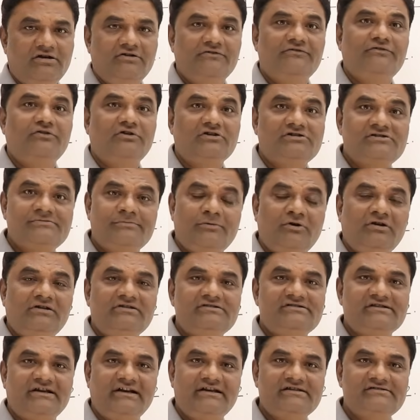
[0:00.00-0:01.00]
For small
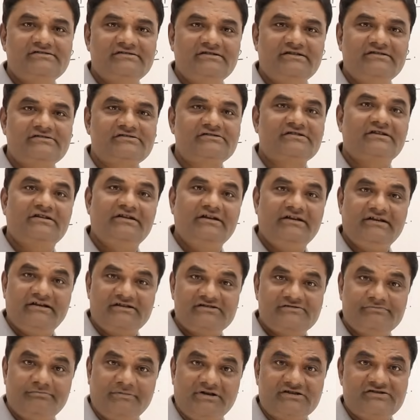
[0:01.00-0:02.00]
size list, it
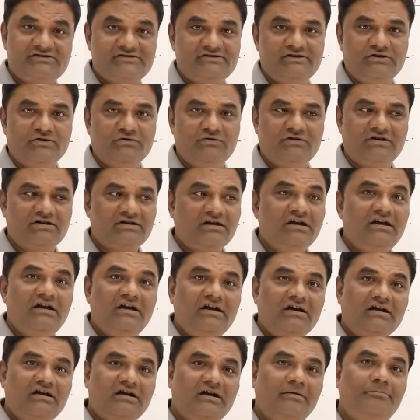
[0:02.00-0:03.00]
is much slower
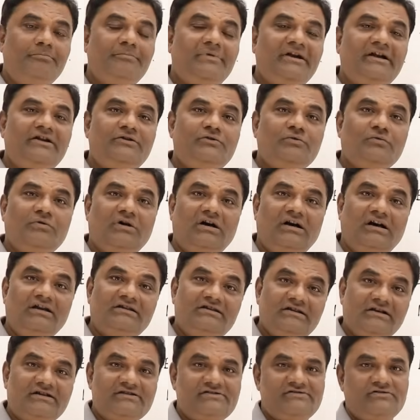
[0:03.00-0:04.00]
compared to
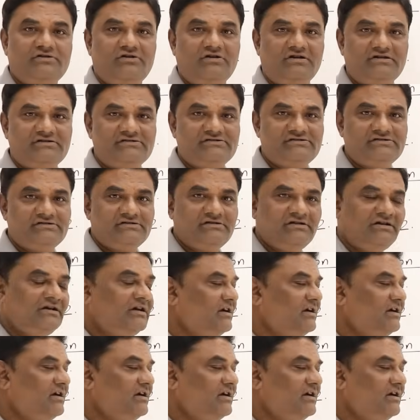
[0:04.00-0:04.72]
other sorts.